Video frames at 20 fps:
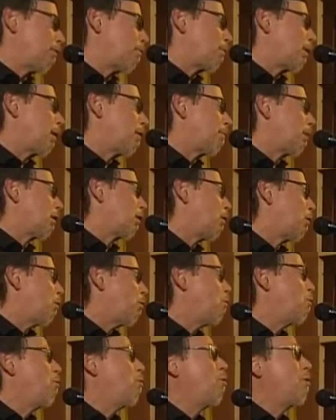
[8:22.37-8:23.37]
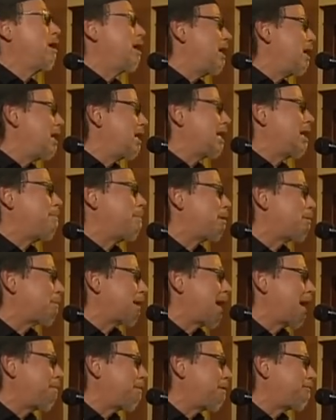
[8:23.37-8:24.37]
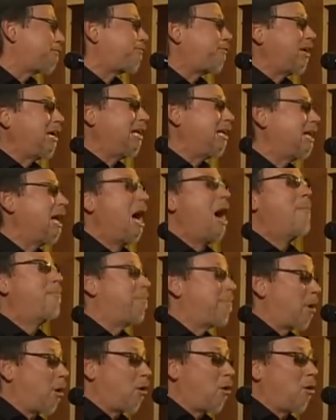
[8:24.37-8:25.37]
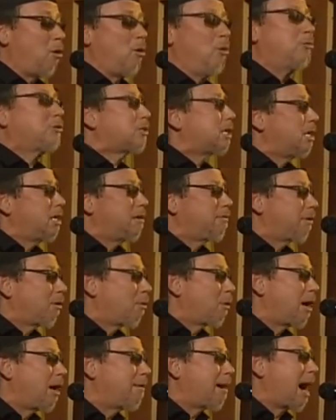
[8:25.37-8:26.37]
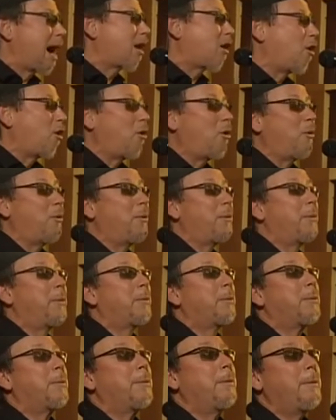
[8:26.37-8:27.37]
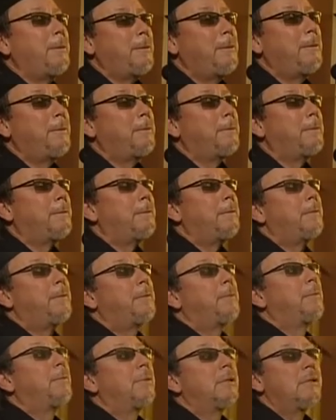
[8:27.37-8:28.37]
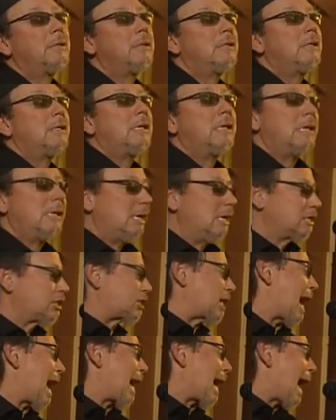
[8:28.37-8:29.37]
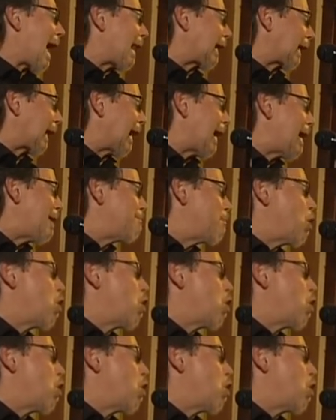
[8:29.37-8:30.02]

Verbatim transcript: You'll get Mississippi John Hurt and Elizabeth Cotton, the kind of thing I do at home to relax. So I gotta keep